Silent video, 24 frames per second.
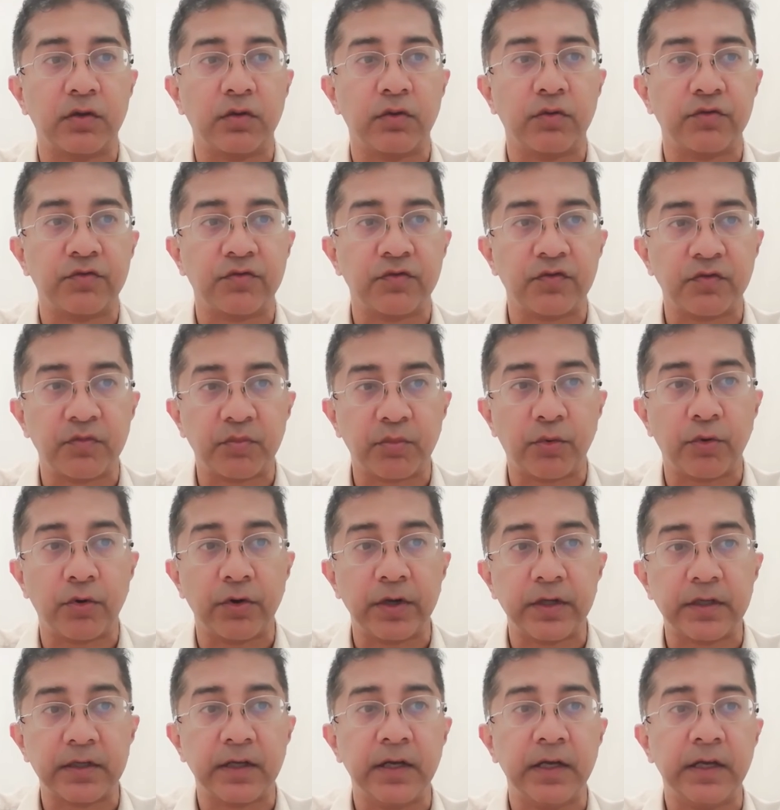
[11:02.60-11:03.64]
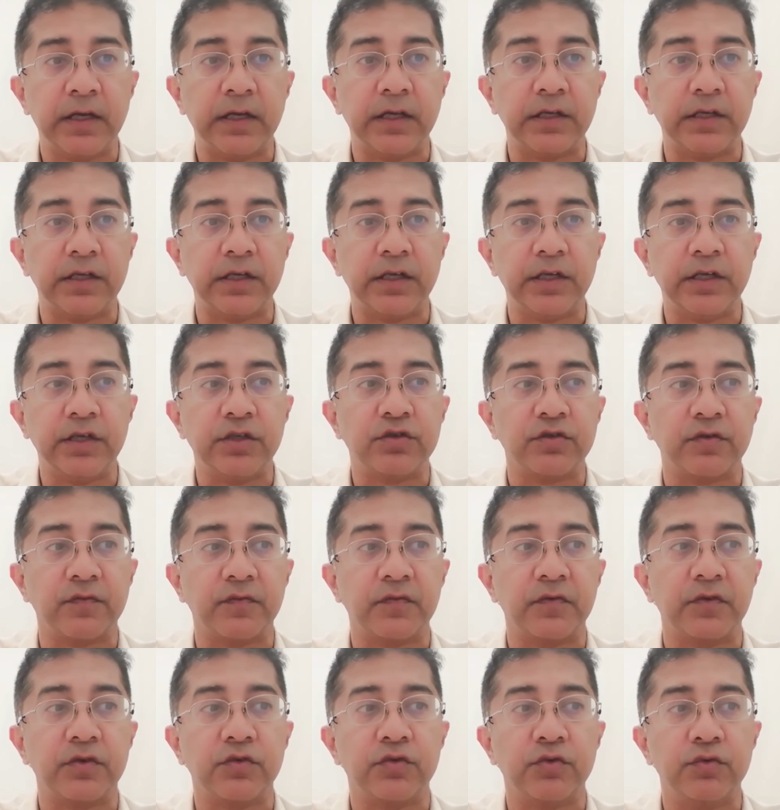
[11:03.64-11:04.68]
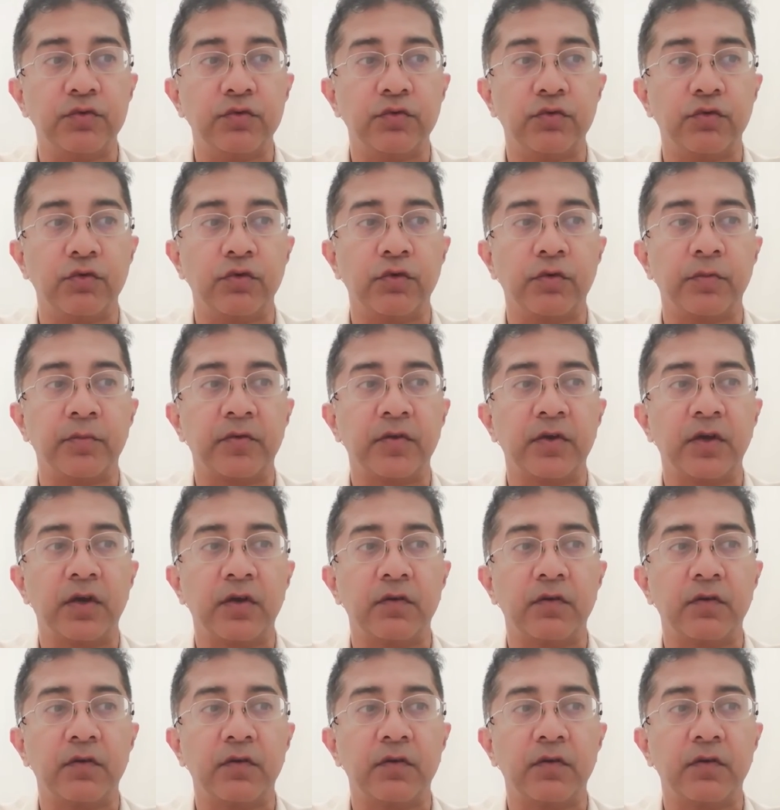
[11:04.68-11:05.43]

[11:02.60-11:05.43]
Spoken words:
closest point in each of the two groups